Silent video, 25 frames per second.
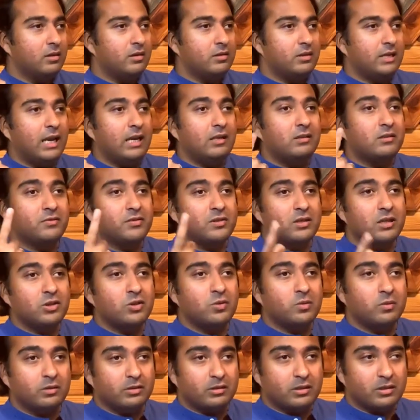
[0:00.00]
The taint of
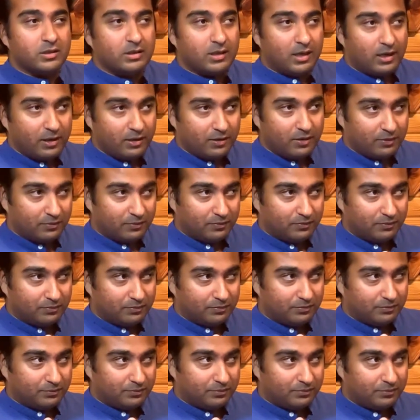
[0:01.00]
sensual desire
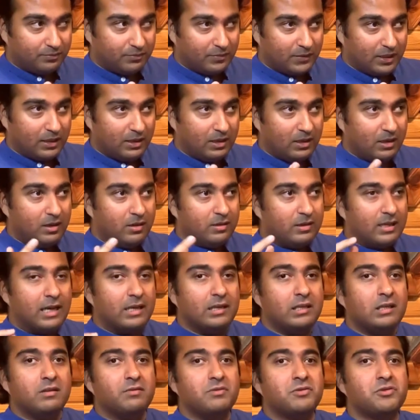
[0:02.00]

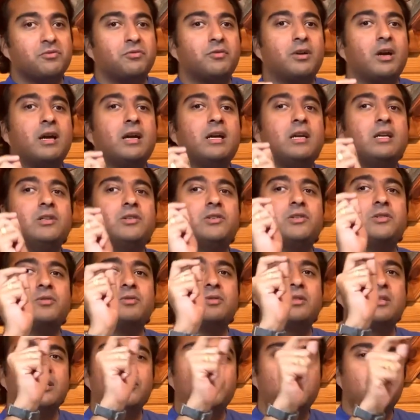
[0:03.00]
that gives rise
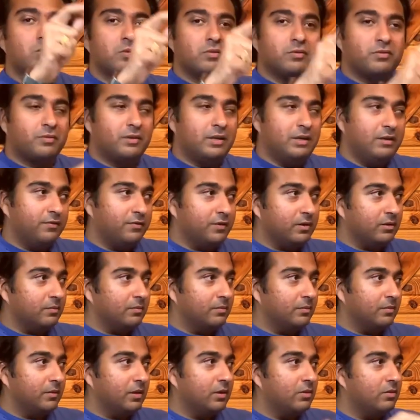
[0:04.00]
to sensual
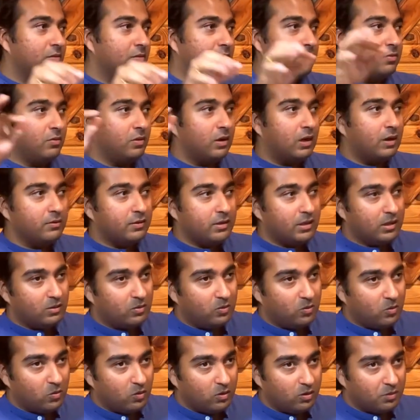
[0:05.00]
craving throughout
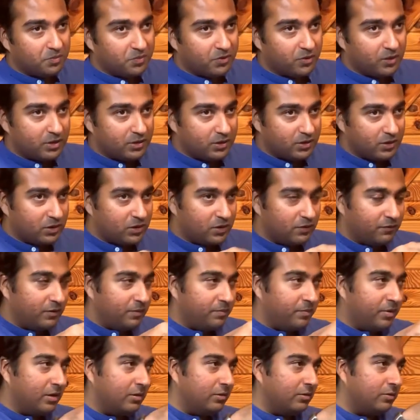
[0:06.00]
that whole process of
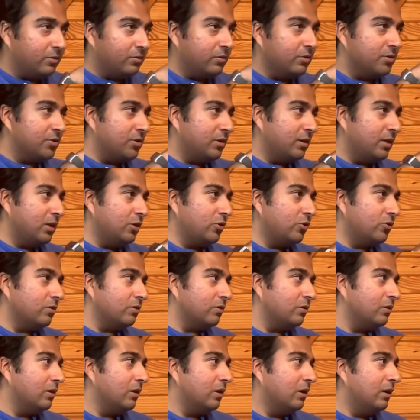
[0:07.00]
dependent
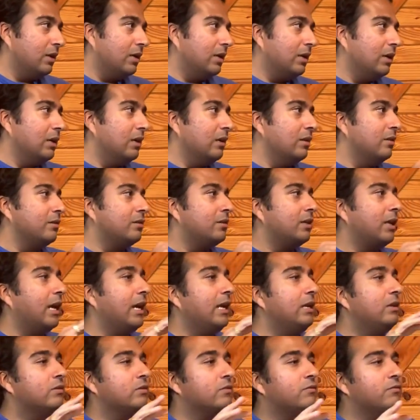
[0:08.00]
origination. The
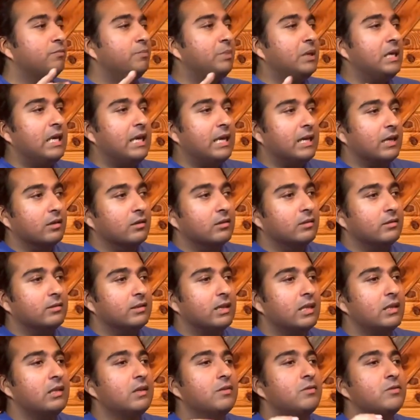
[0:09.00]
taint of being
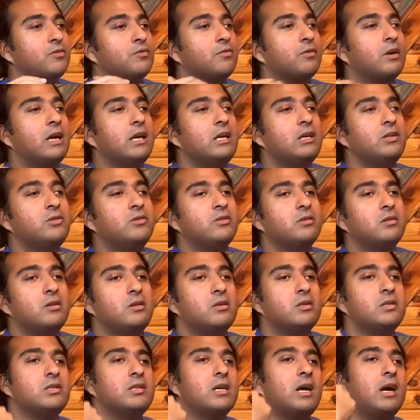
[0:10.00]
that gives rise to
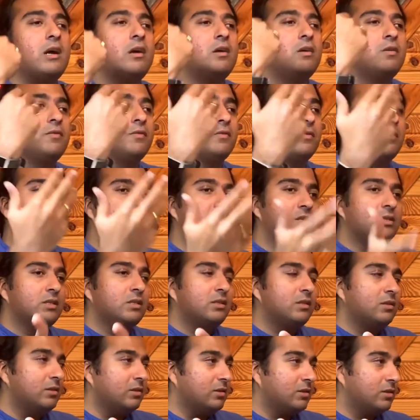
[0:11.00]
the desire for
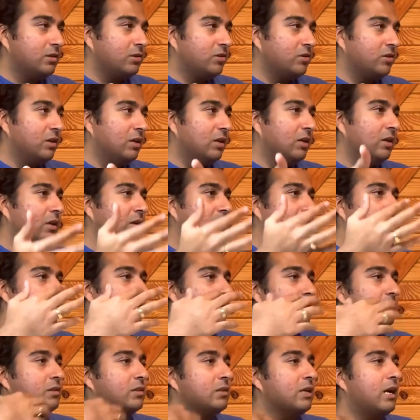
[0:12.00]
existence,
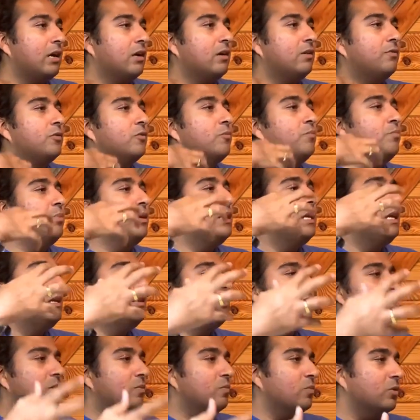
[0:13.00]
the desire for
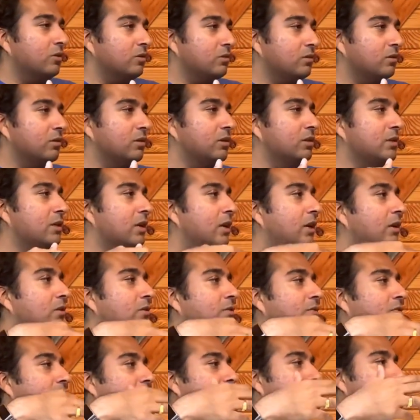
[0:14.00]
being someone, the
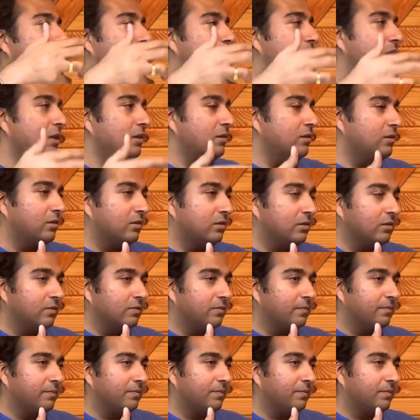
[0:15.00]
desire of conceit,